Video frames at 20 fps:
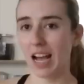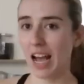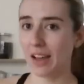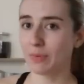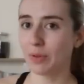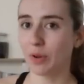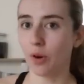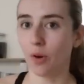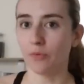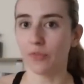I've
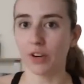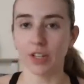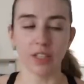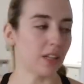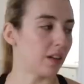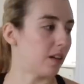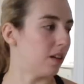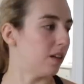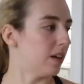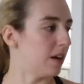been home for a
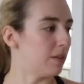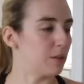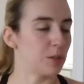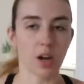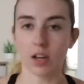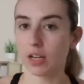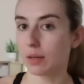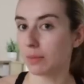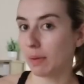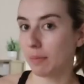little. I was
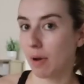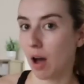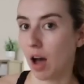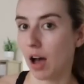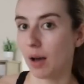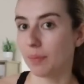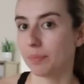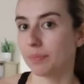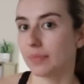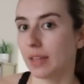talking to my
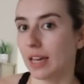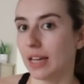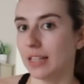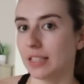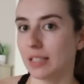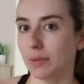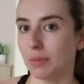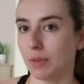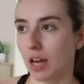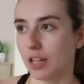mom, ate
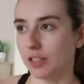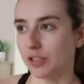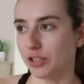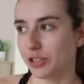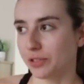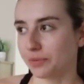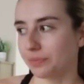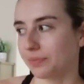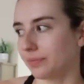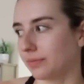some
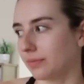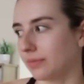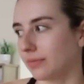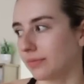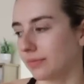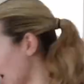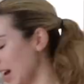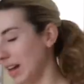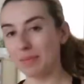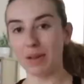lunch.
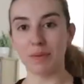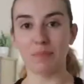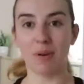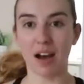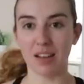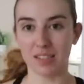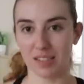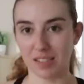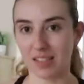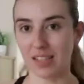I made
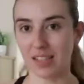pasta